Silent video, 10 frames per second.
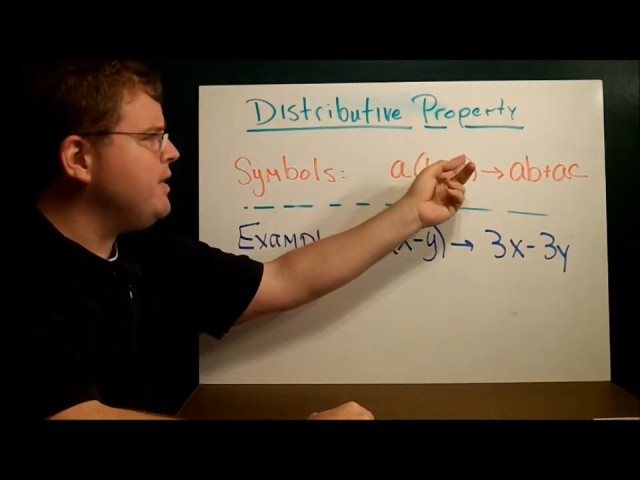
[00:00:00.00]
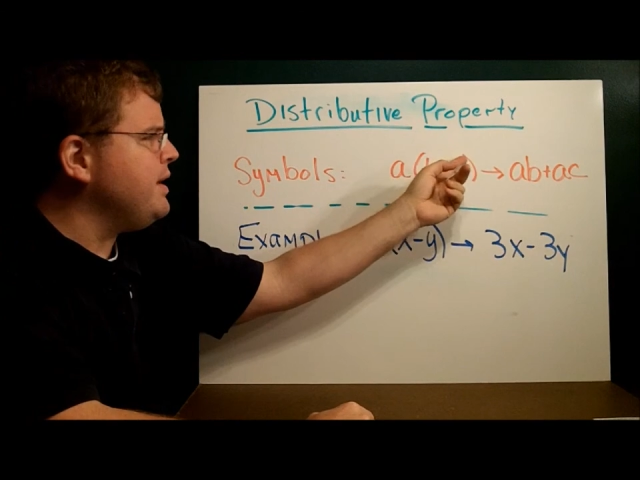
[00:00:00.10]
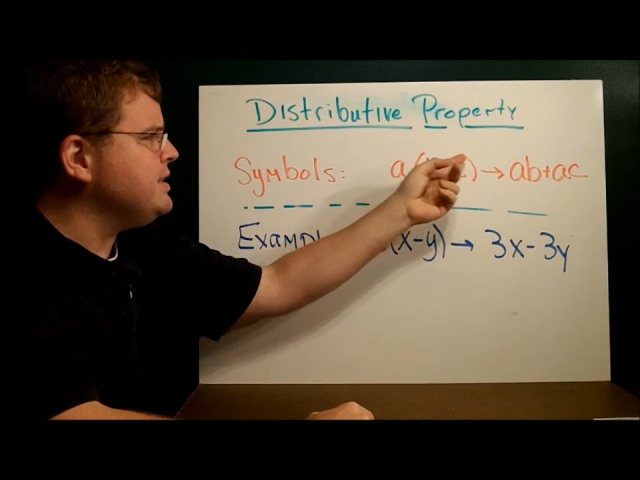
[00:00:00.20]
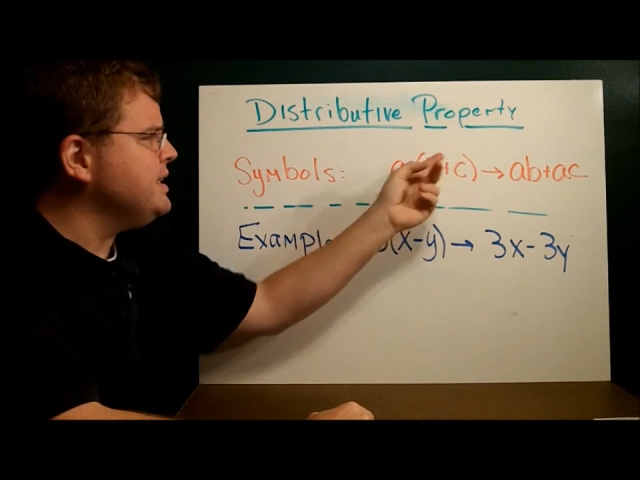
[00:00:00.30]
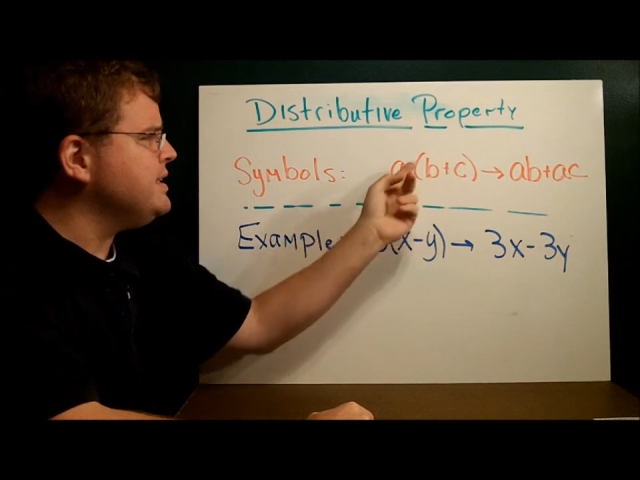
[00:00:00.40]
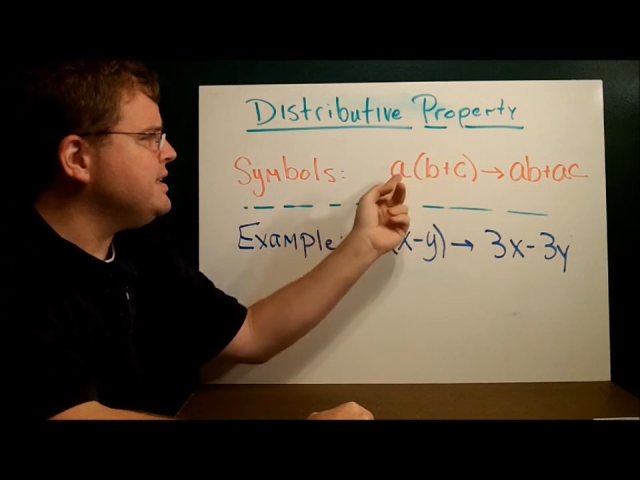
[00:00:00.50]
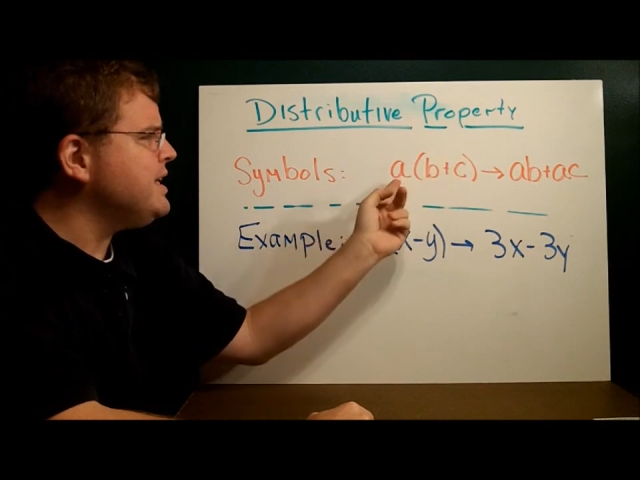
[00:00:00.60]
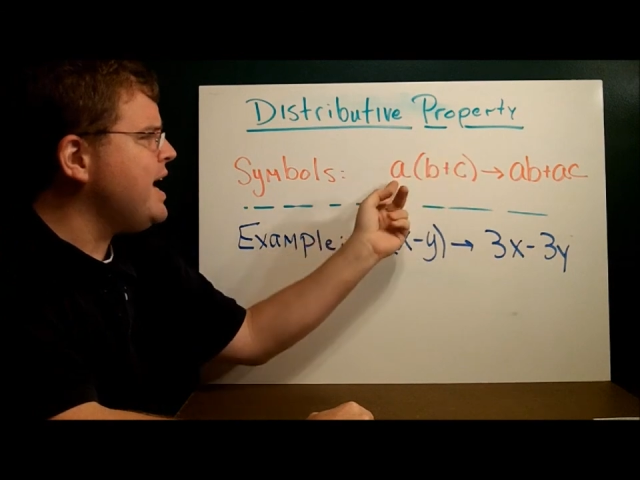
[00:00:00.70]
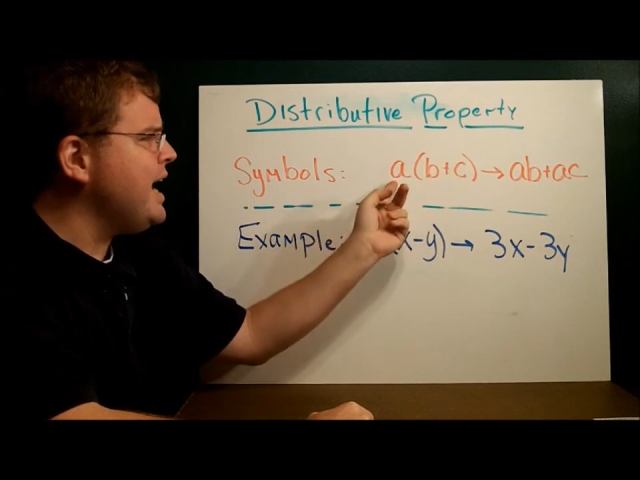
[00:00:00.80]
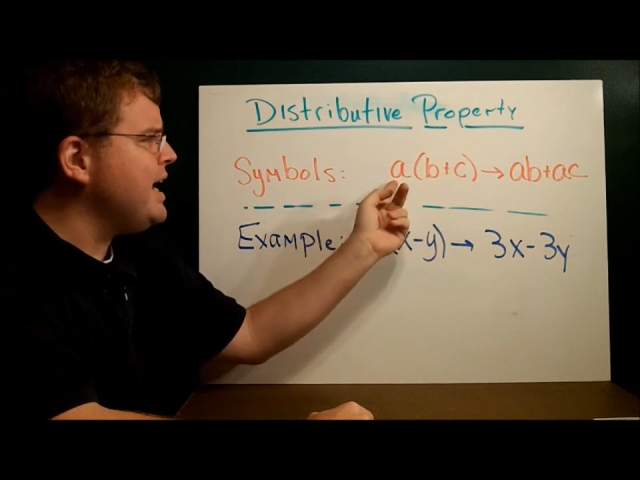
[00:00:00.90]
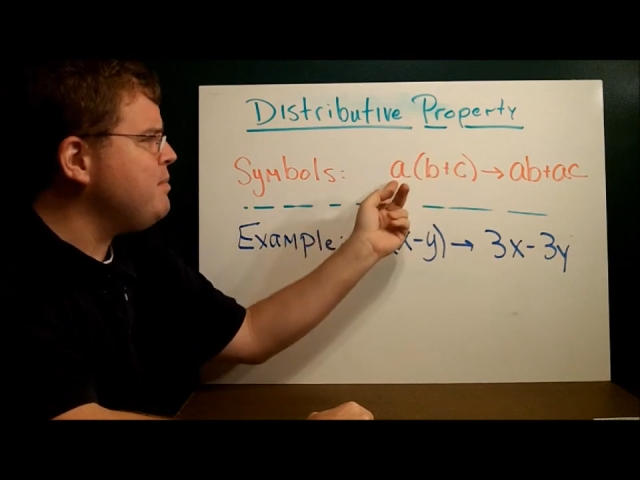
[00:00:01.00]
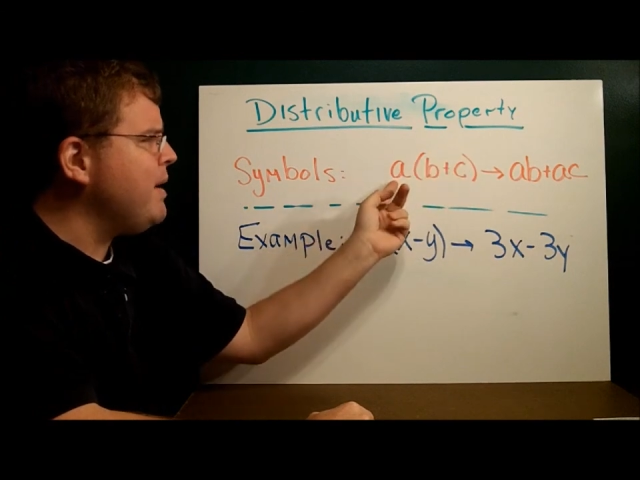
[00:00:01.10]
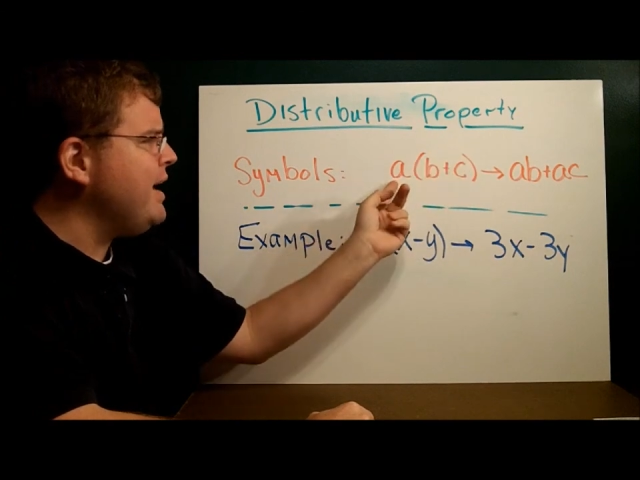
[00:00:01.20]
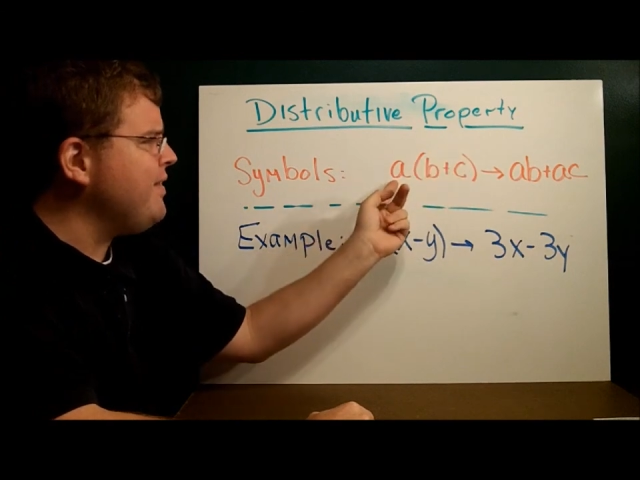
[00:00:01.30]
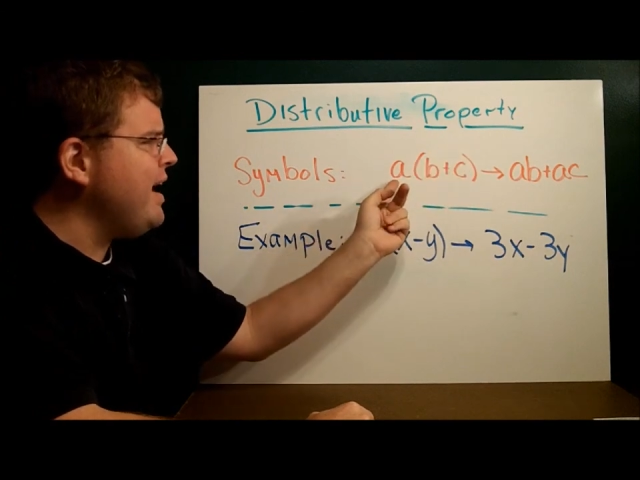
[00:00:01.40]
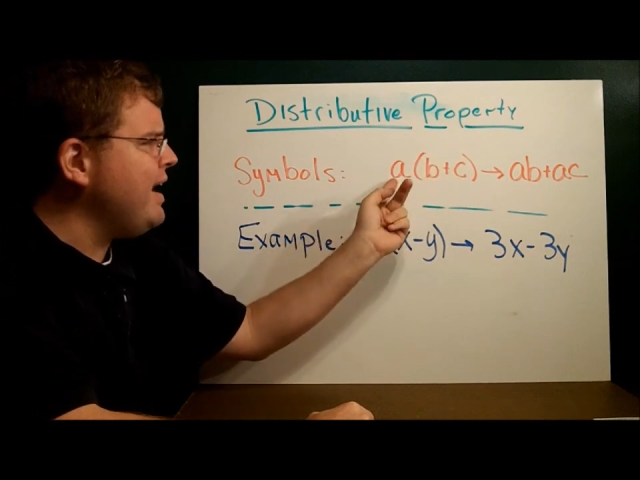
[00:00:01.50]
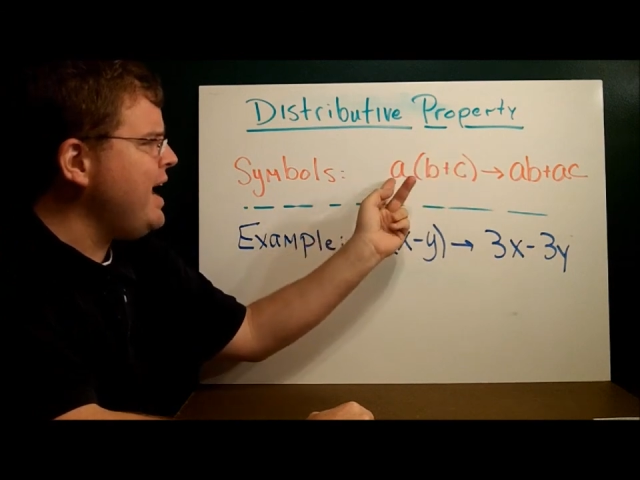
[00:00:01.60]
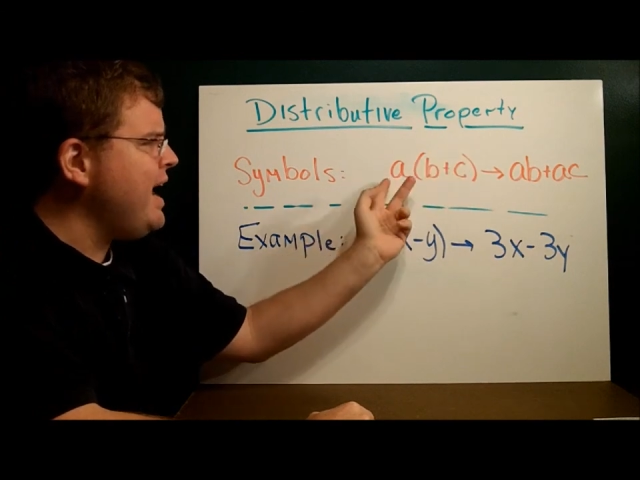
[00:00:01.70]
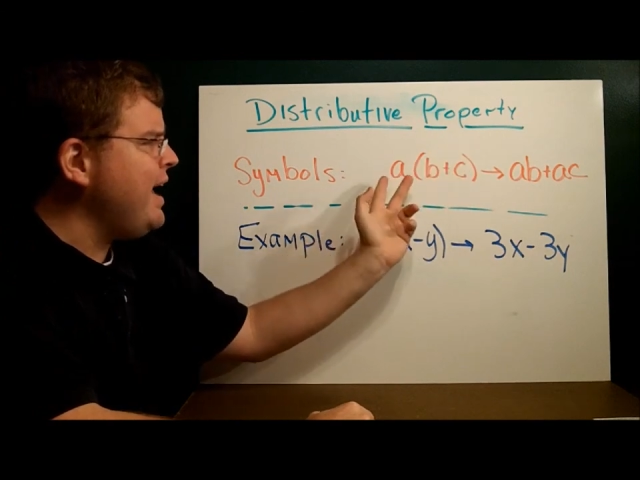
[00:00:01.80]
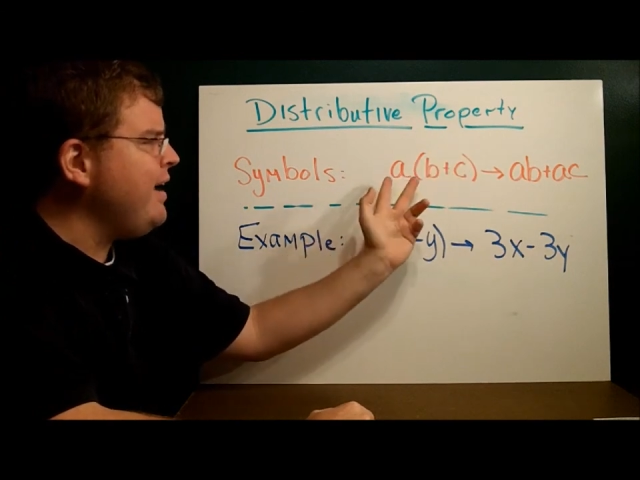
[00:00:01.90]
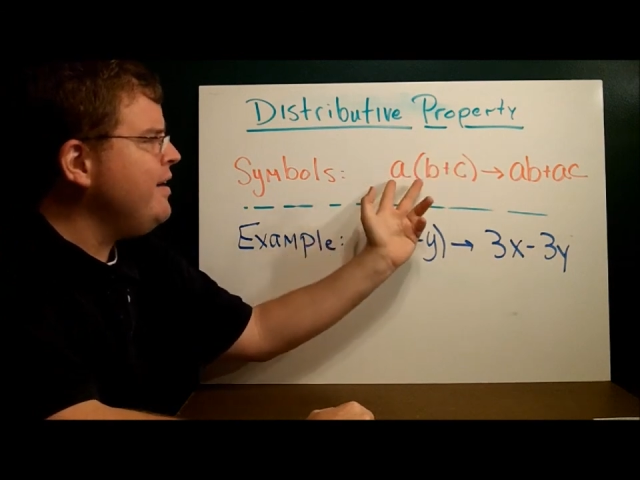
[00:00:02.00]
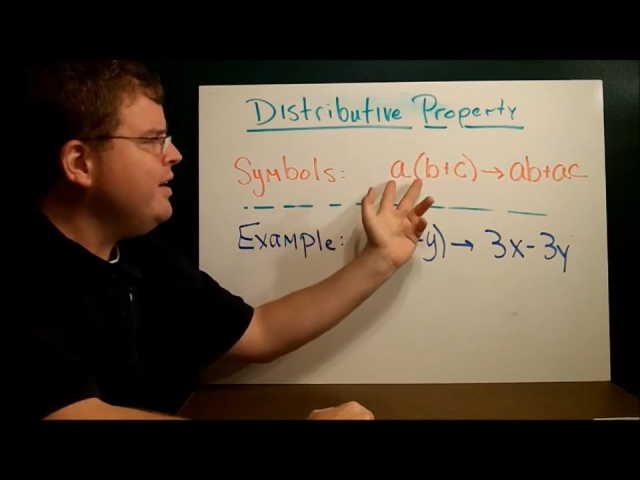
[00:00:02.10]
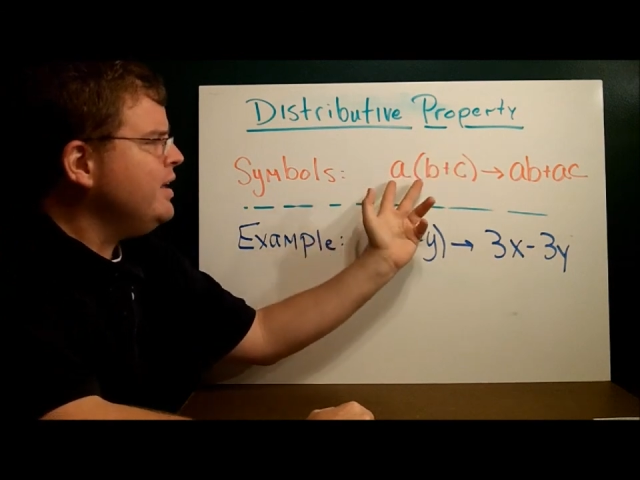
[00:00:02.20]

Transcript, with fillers: things inside by that a.